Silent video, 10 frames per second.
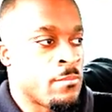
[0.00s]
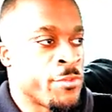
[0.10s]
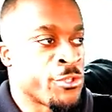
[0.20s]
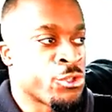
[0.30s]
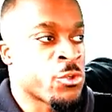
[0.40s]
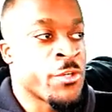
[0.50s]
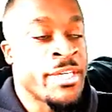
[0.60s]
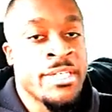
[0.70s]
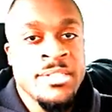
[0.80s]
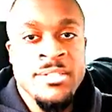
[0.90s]
the
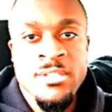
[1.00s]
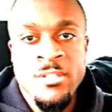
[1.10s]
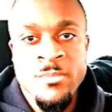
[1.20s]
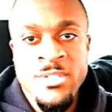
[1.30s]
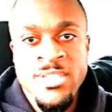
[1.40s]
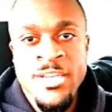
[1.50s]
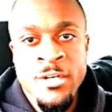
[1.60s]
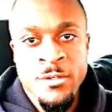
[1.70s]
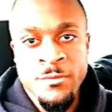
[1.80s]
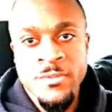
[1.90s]
trees
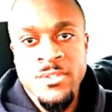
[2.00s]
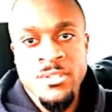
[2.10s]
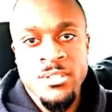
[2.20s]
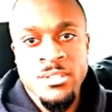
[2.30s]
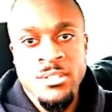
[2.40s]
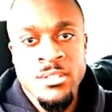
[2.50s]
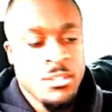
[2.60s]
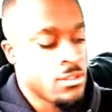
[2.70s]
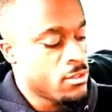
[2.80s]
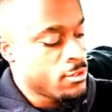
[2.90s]
themselves.
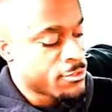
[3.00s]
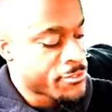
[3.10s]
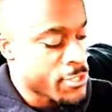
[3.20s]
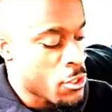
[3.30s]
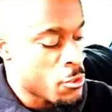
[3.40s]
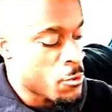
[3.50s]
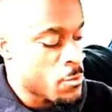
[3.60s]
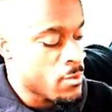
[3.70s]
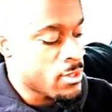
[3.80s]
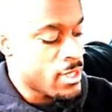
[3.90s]
So
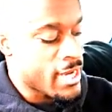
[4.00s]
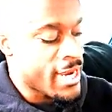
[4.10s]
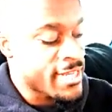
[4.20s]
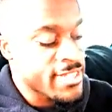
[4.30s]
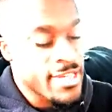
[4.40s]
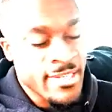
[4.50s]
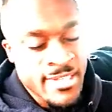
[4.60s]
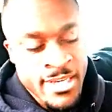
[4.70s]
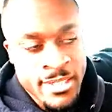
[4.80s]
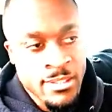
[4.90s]
as I
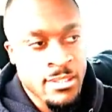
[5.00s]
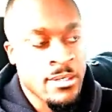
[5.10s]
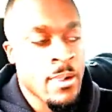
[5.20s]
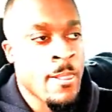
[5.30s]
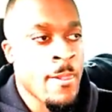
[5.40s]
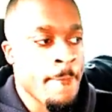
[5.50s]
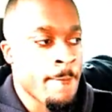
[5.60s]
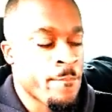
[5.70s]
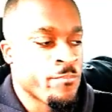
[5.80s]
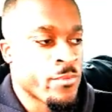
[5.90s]
said,
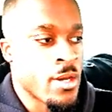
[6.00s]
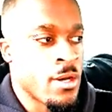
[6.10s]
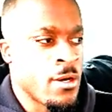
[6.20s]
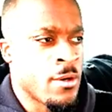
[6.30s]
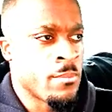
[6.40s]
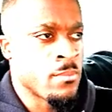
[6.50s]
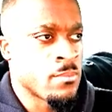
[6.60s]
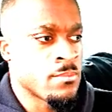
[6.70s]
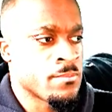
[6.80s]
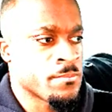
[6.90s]
I
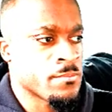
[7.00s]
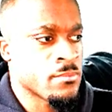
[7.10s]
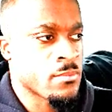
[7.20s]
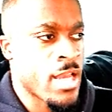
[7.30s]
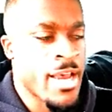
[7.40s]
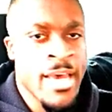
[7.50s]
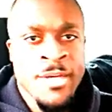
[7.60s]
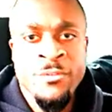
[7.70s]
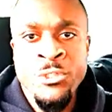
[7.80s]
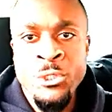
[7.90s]

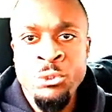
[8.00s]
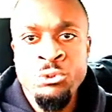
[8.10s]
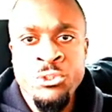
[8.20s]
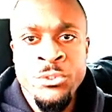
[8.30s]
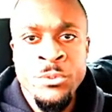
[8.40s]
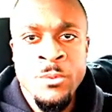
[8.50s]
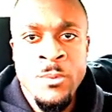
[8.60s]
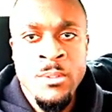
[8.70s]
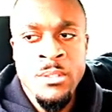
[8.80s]
have showed you